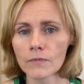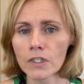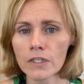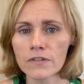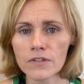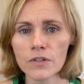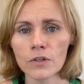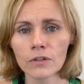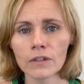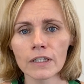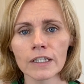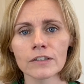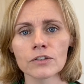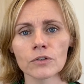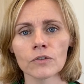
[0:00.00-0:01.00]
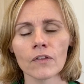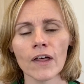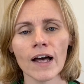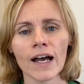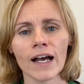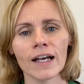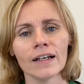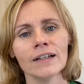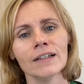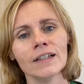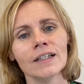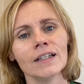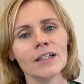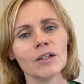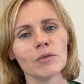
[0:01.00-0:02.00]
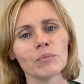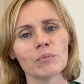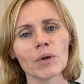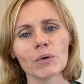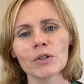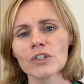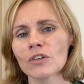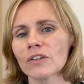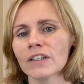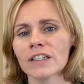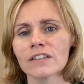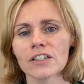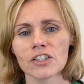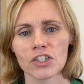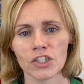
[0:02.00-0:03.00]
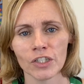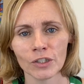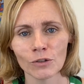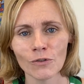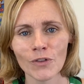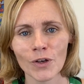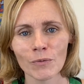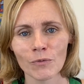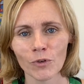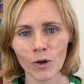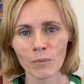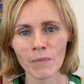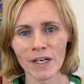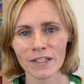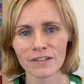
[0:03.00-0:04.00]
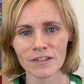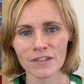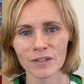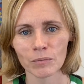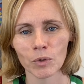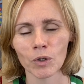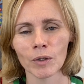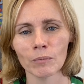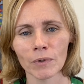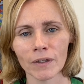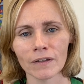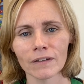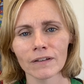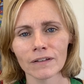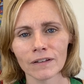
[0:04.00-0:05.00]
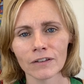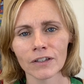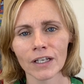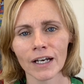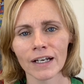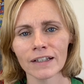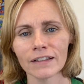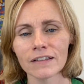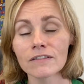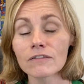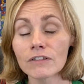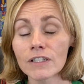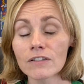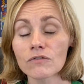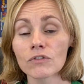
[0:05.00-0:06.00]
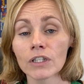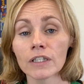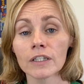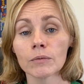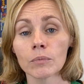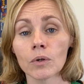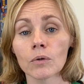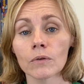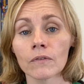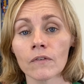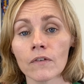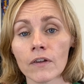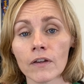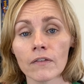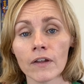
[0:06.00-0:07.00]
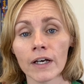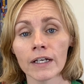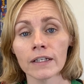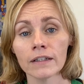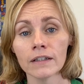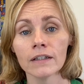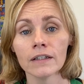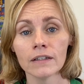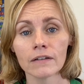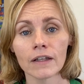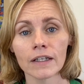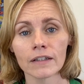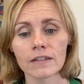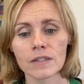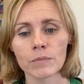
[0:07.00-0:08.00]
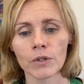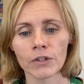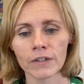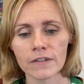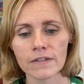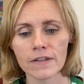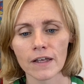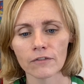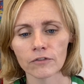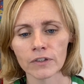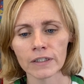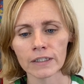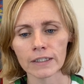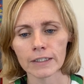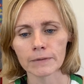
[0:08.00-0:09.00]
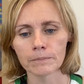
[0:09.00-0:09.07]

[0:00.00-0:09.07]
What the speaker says: Certainly do that, but we don't need to shield them from that disappointment, okay? It is really important that they experience that feeling.